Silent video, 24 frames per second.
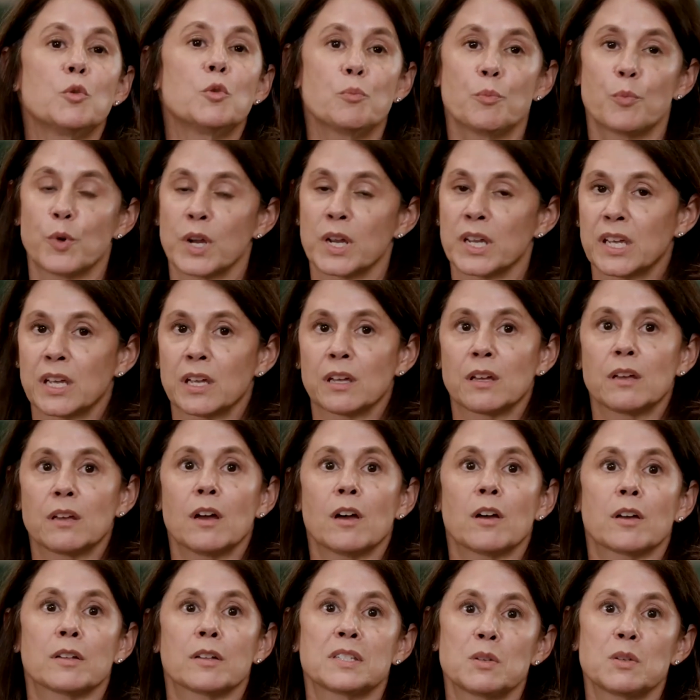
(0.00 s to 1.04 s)
bringing
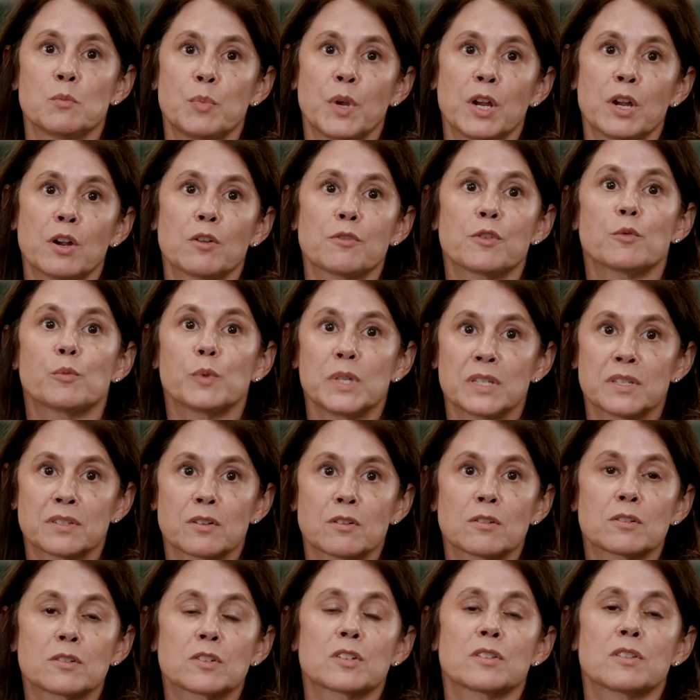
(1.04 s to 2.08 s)
to bear the
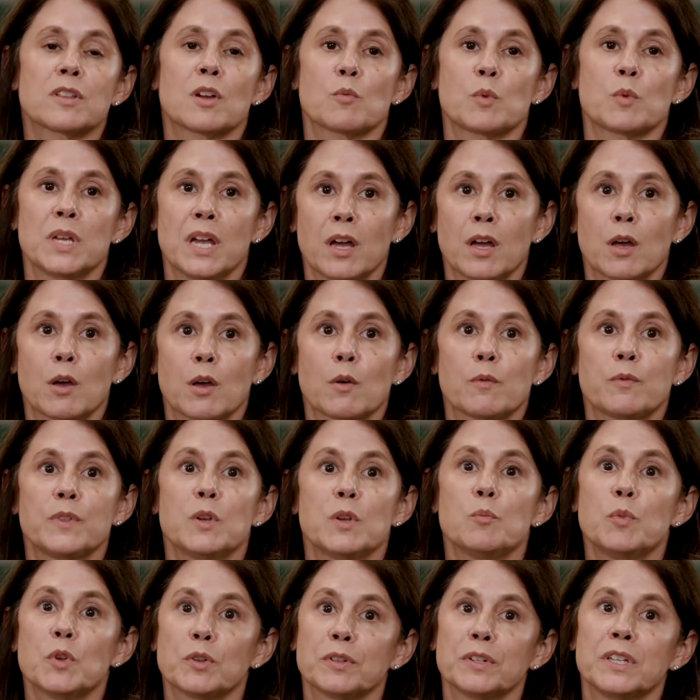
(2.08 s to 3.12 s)
research that we have, the
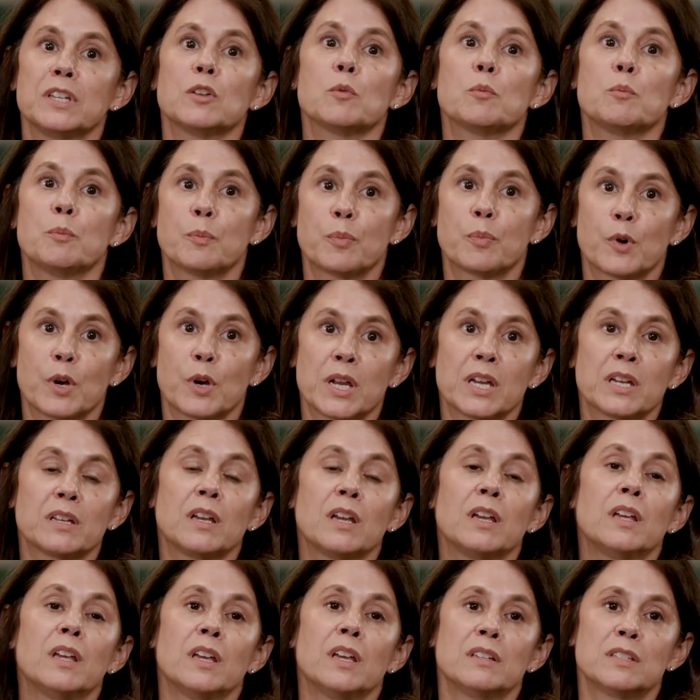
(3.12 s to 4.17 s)
ability to bring
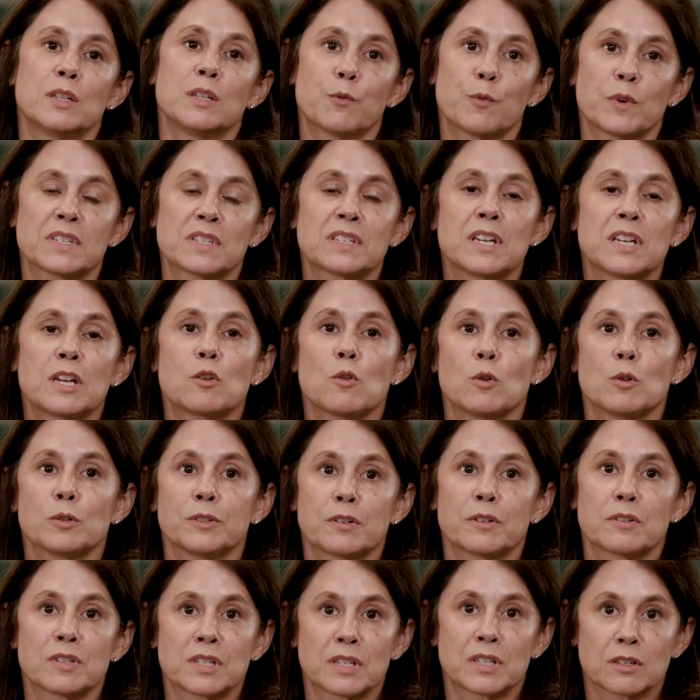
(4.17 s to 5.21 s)
different
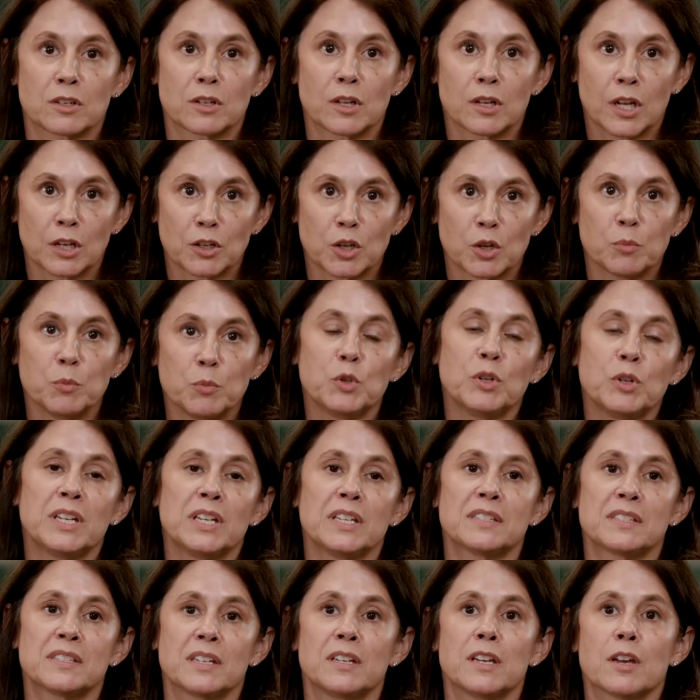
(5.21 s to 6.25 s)
stakeholders and
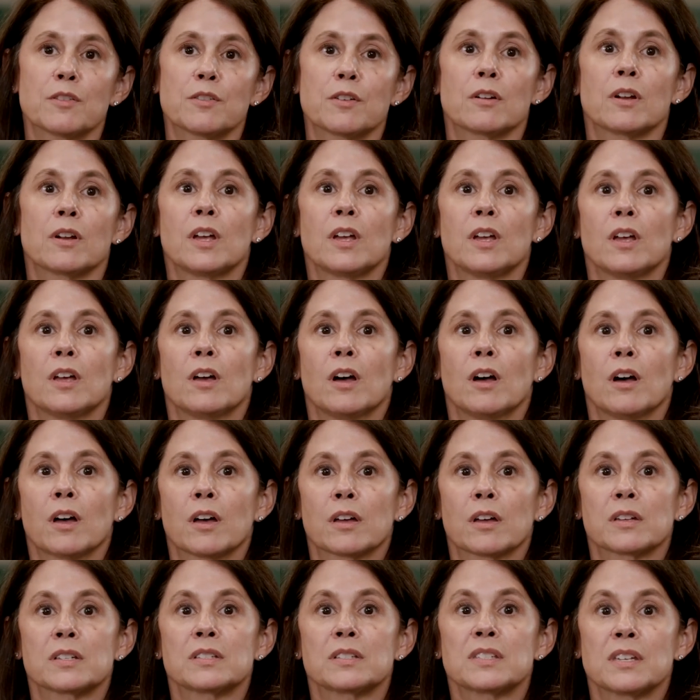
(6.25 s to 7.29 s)
communities together
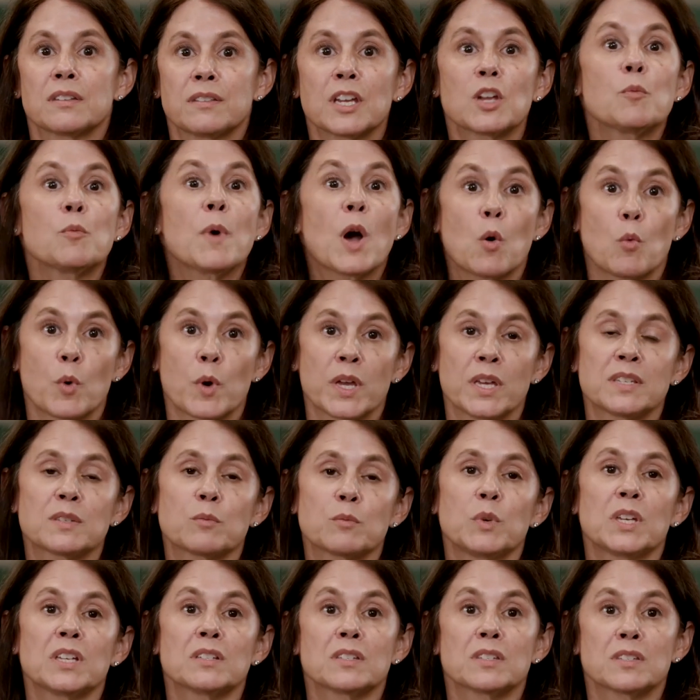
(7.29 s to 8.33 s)
to think about ways
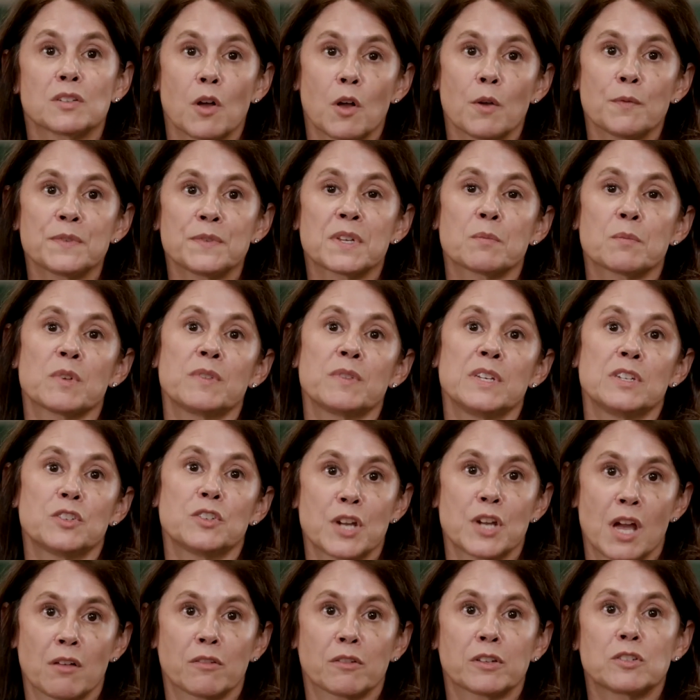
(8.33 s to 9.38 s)
we can solve some of these
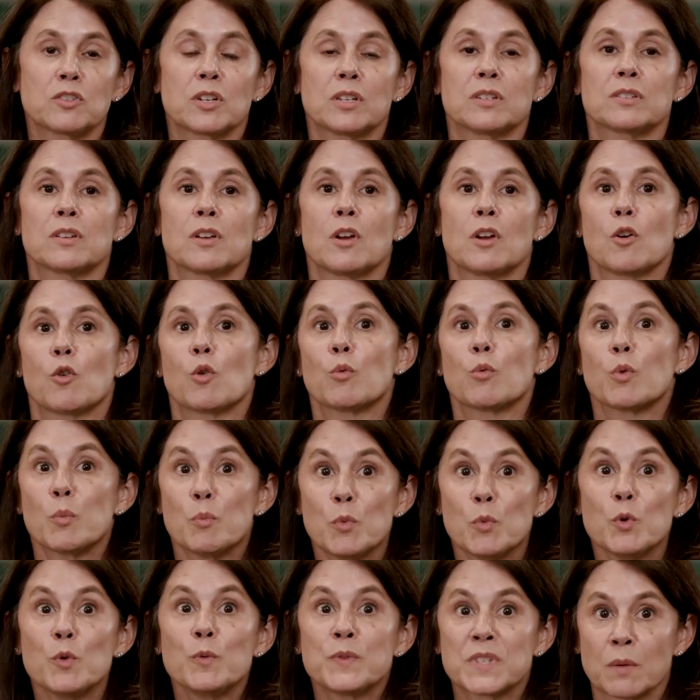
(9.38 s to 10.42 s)
challenges or
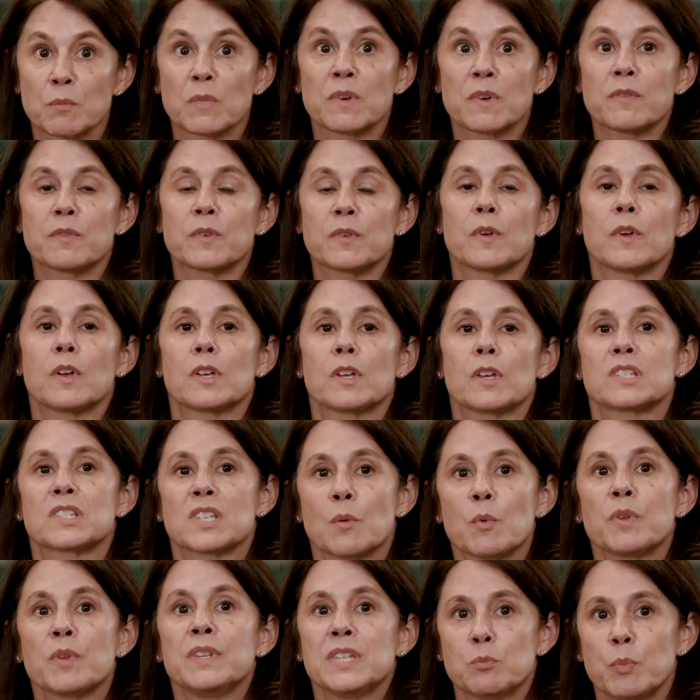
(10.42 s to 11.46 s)
remove some
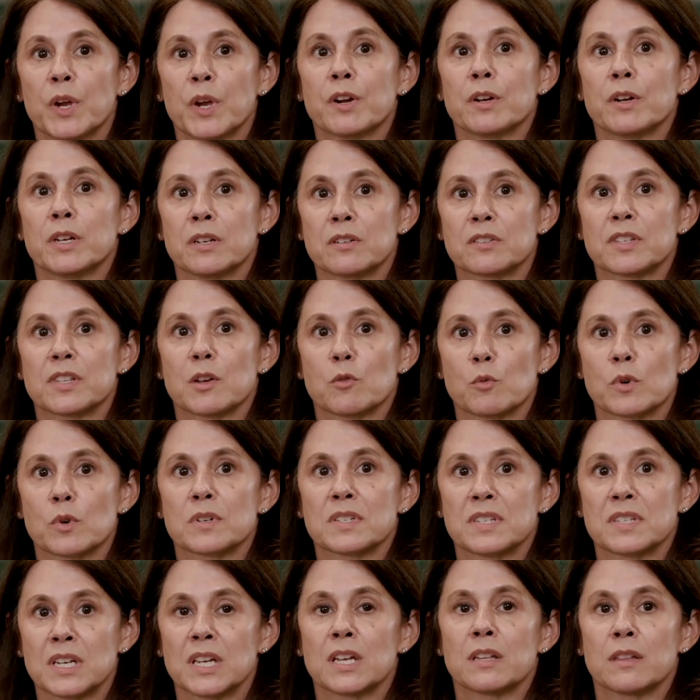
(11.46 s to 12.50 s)
of these barriers that we're
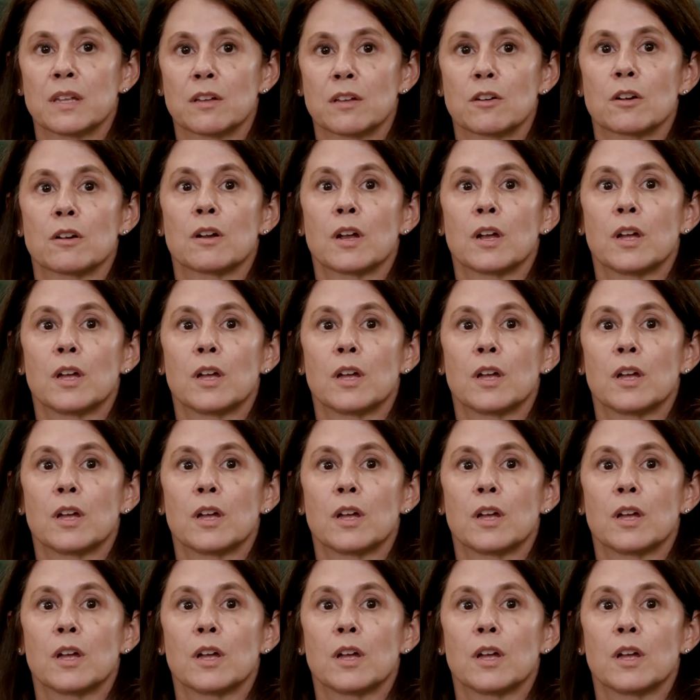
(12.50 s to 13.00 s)
seeing that are